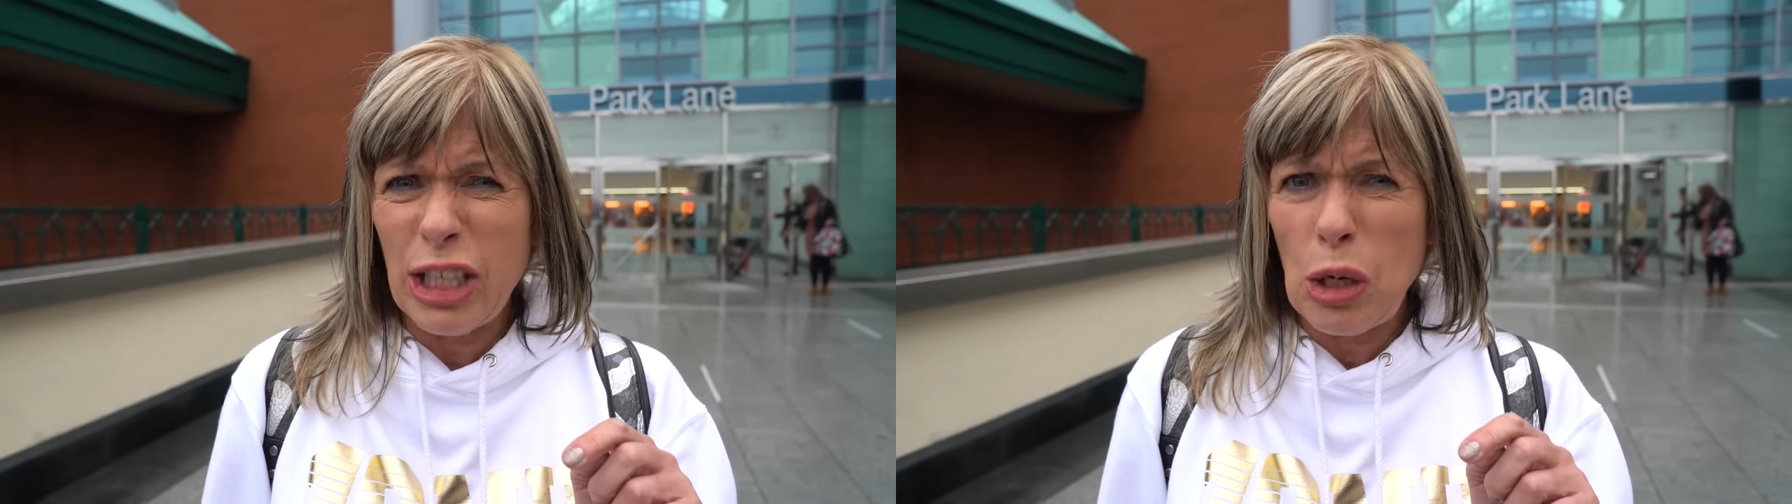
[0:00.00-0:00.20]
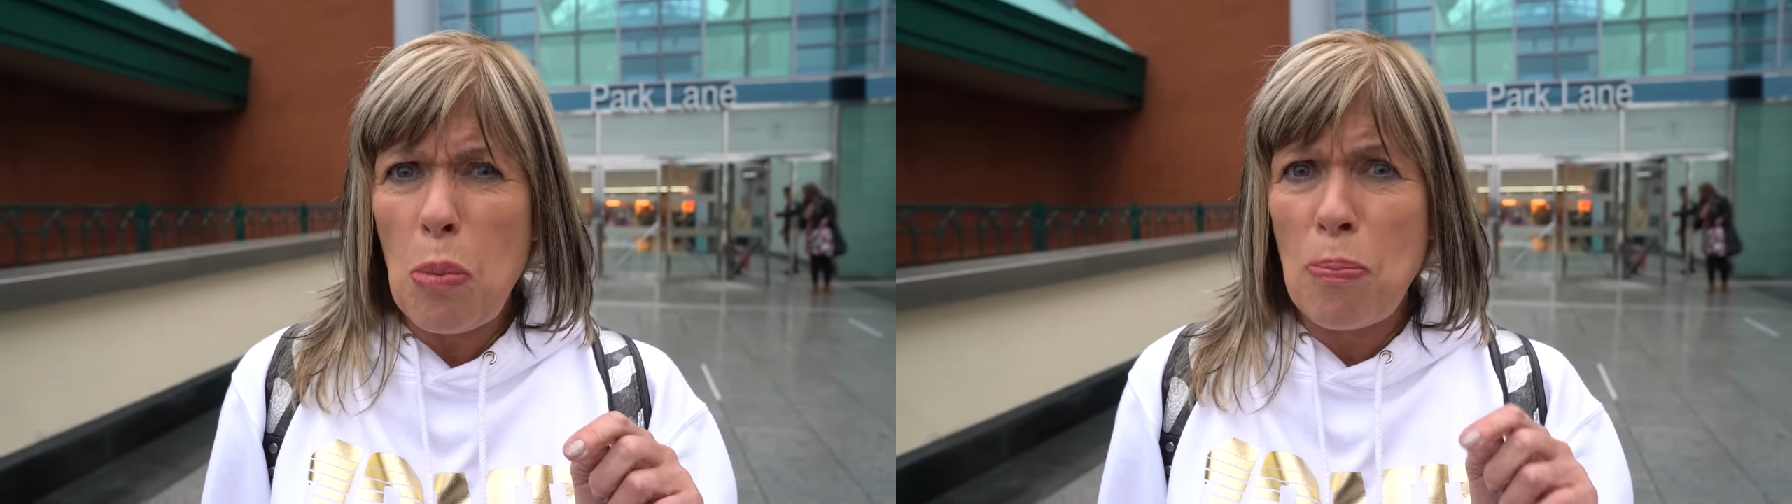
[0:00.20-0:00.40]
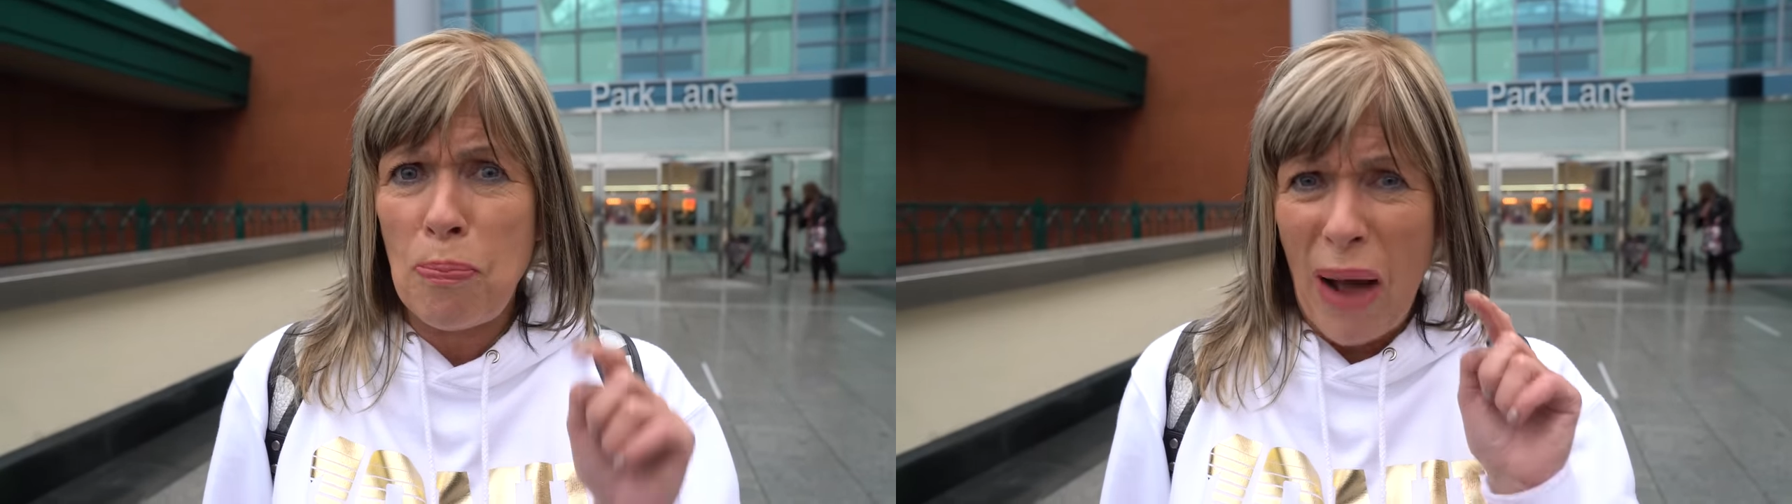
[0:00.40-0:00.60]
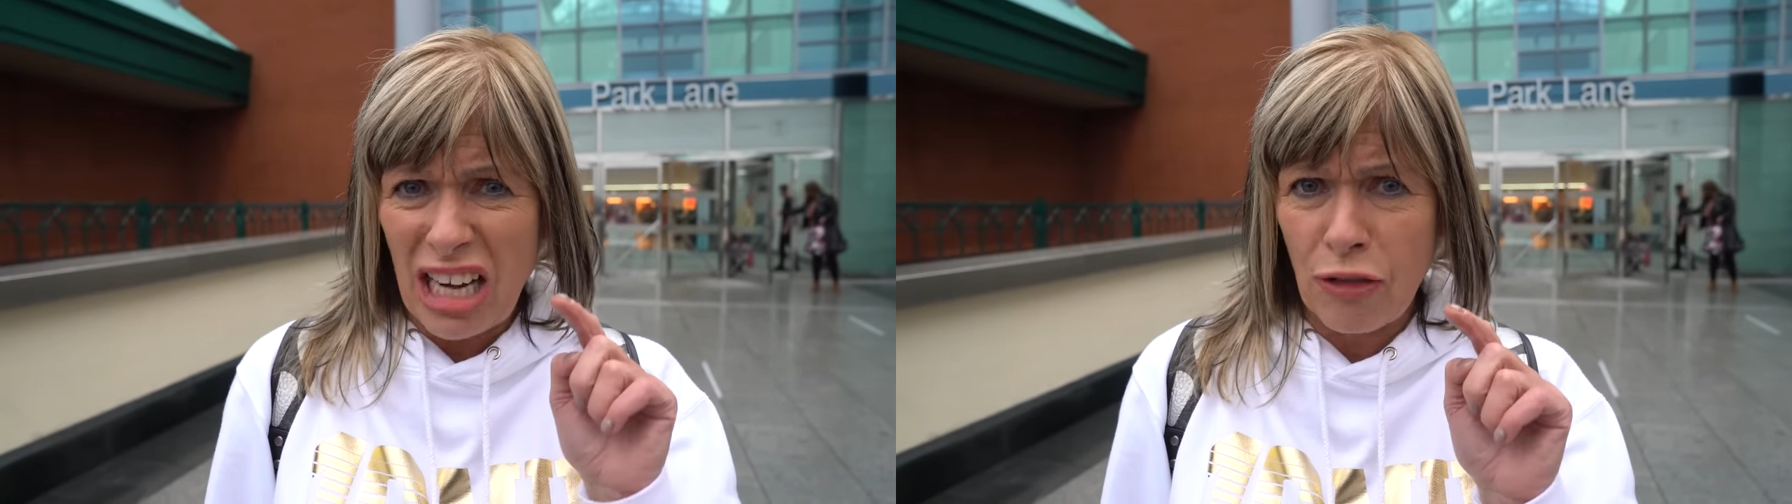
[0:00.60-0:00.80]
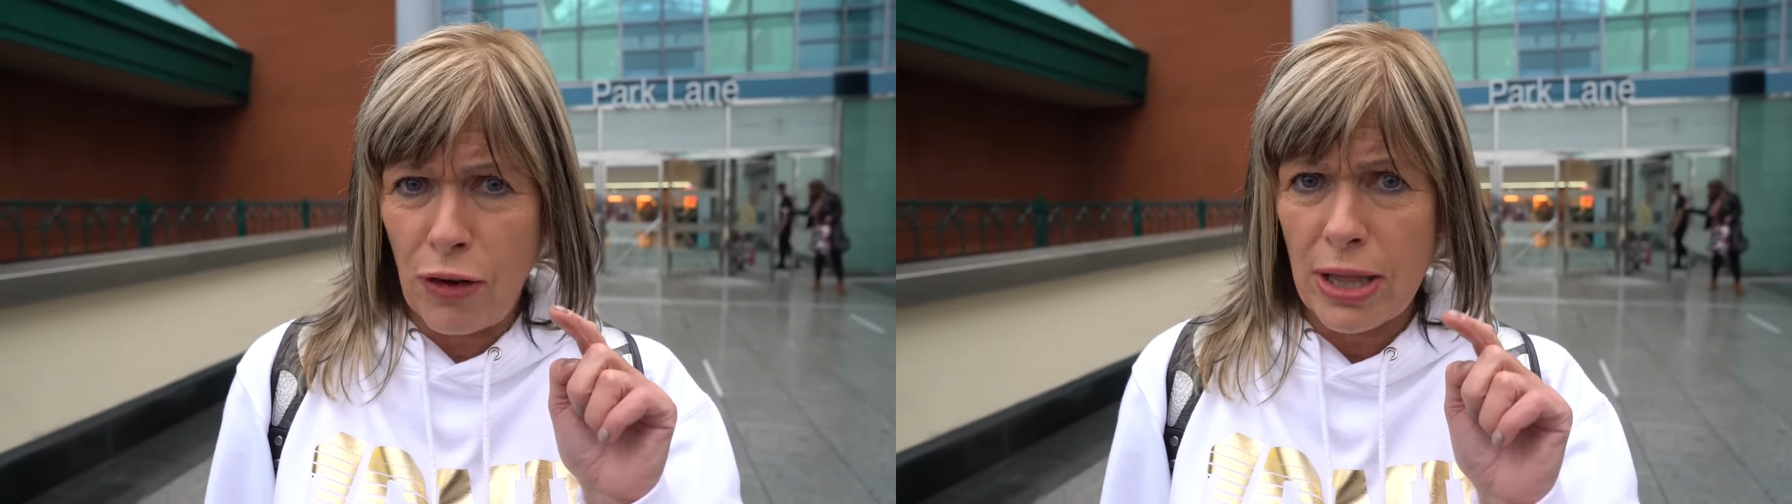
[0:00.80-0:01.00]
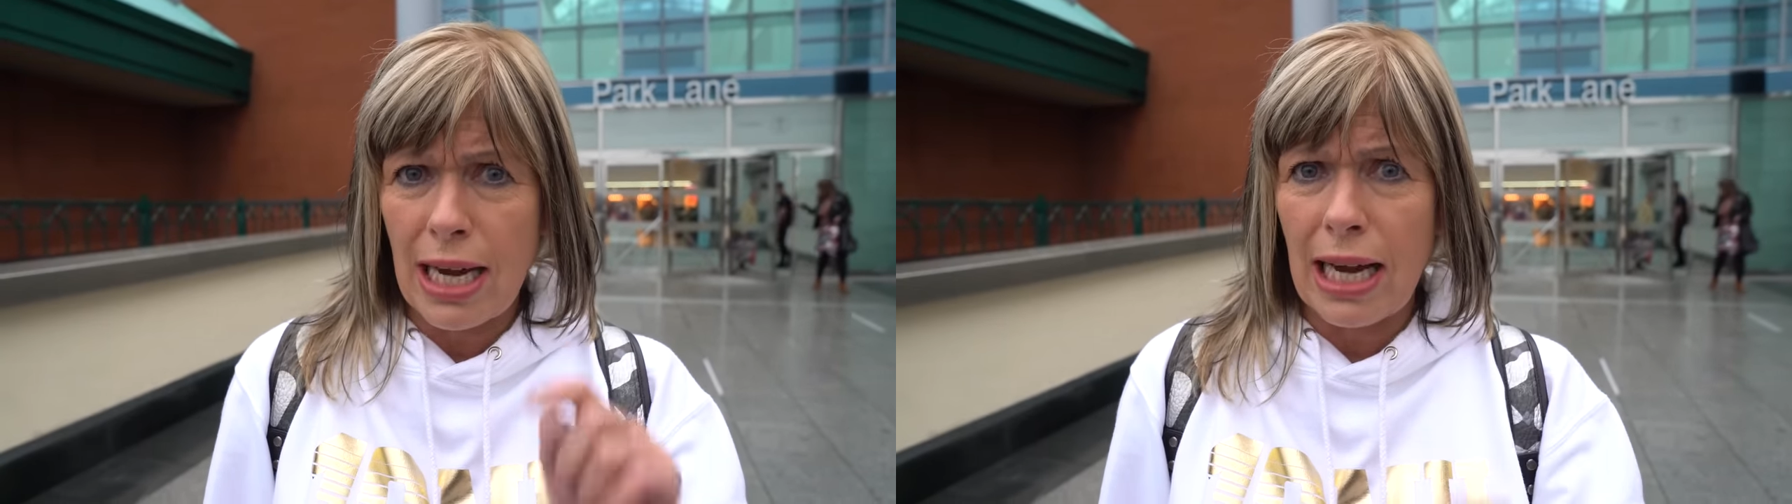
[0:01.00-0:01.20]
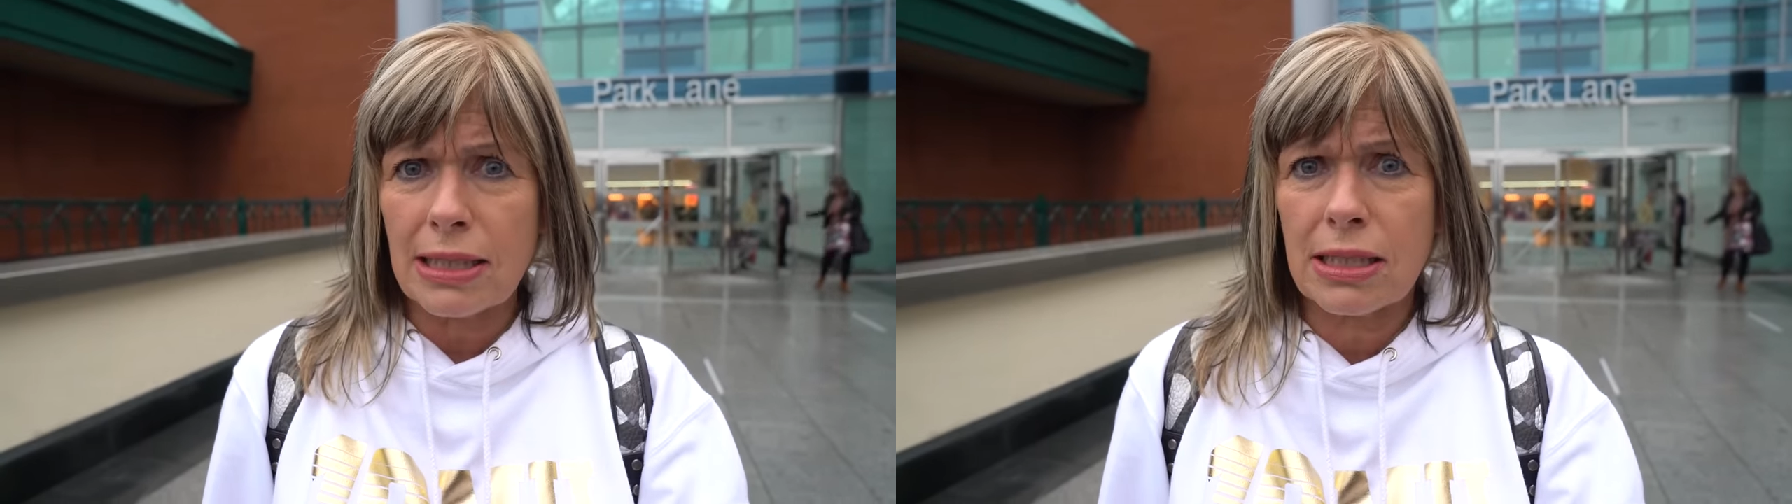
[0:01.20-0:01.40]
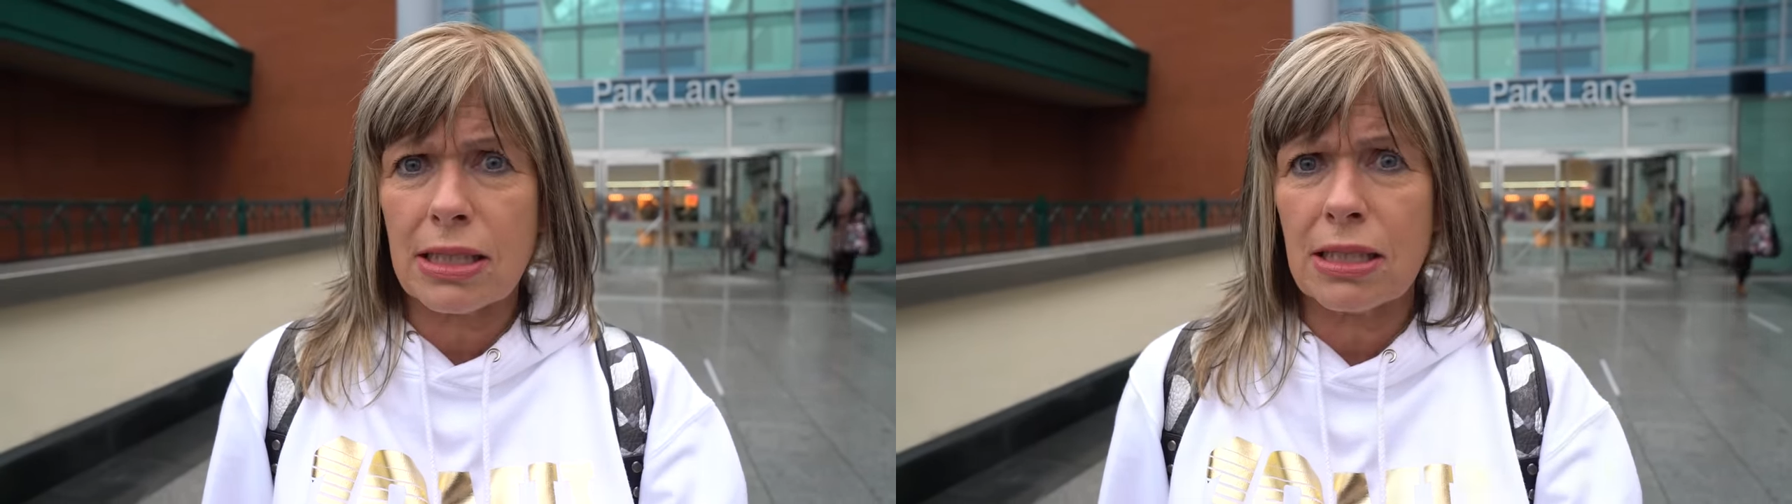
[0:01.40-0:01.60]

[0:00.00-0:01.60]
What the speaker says: you back for that.